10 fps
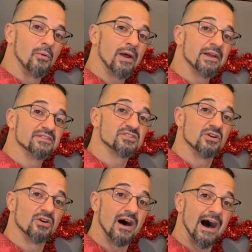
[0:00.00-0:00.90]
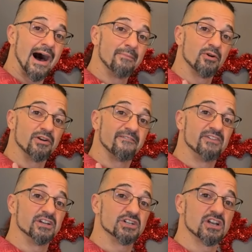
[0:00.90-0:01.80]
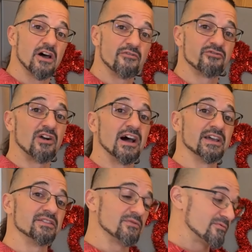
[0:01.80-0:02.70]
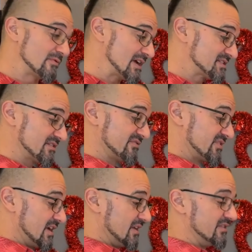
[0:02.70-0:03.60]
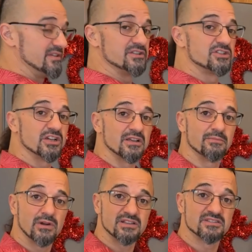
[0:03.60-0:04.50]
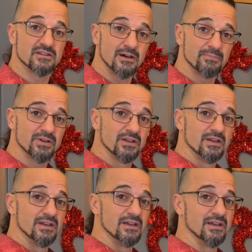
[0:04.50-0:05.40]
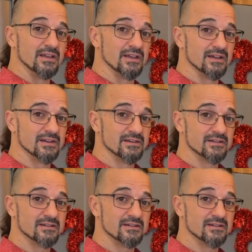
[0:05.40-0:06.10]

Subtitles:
right, so I'm going to finish frying the rest of these chicken breasts up and